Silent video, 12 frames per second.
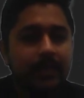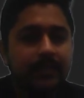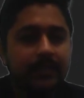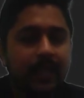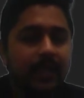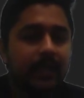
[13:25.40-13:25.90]

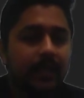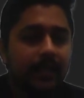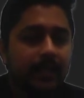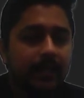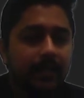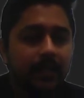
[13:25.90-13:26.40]
Design
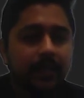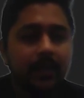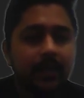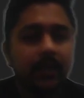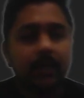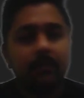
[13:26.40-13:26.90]

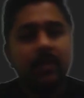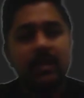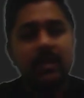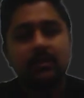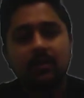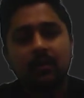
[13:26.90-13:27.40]
iterated
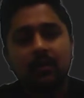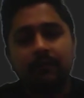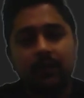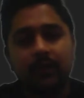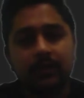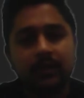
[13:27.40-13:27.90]
based on
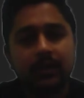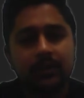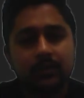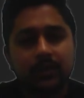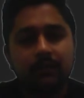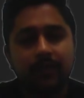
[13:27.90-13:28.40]
further
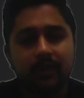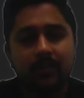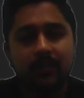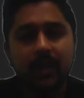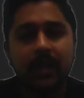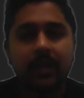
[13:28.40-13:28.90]
user
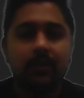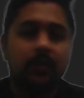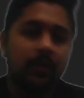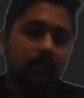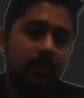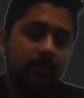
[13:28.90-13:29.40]
feedback and
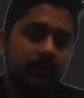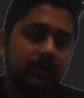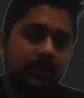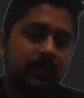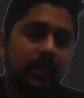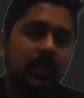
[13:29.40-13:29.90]
new
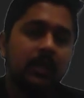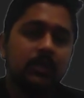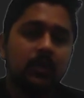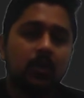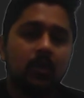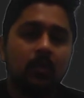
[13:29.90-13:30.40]
requirements.
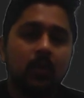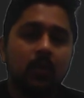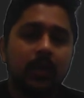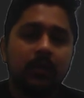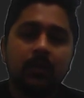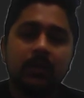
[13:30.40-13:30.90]
So
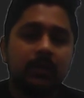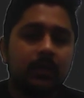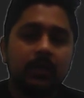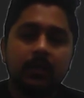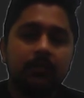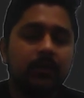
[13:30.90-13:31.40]
whatever
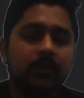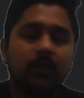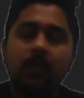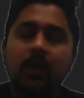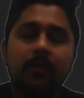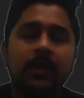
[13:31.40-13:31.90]
the
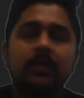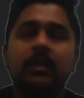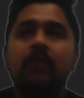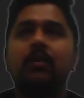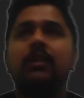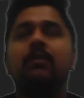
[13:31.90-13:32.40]

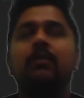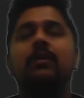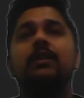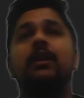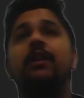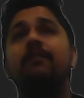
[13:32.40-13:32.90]
requirements and
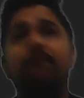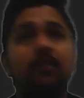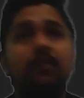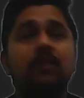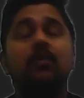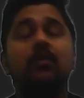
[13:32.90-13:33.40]
whatever the
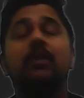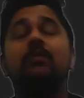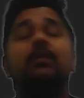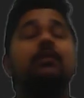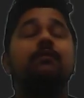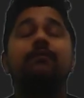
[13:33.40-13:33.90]
reviews and
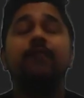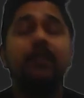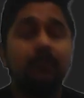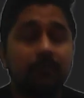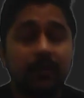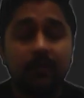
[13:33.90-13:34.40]
whatever the
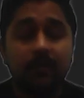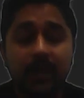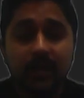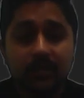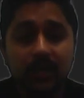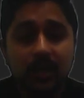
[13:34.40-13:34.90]

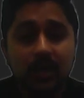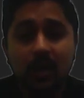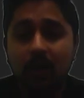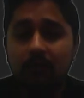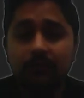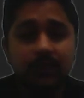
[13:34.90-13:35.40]
feedbacks
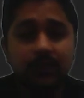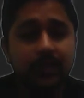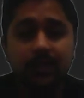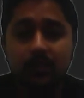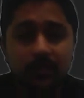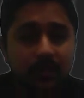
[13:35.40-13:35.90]
of the
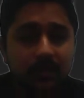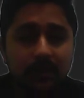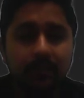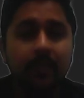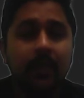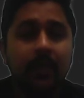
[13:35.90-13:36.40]

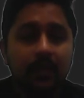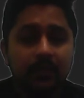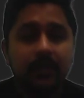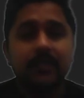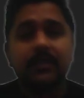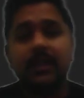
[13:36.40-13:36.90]
users,
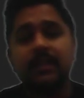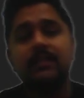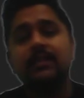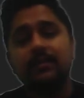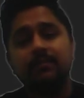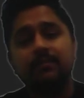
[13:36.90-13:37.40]
the design
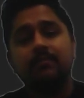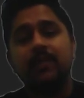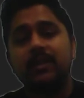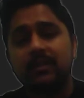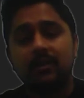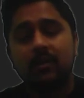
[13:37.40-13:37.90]
is
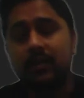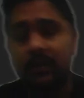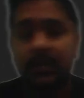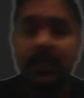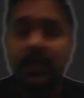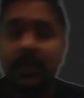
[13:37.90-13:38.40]
based
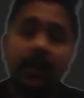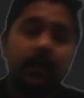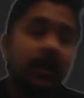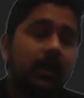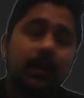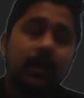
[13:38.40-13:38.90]
on
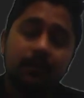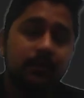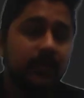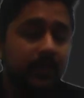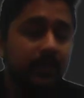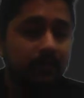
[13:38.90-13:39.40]
their
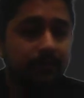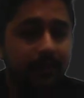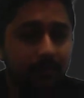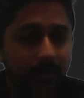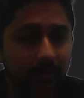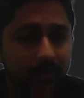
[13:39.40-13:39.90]
reviews and the
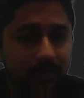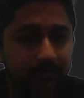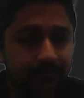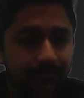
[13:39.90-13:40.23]
feedbacks.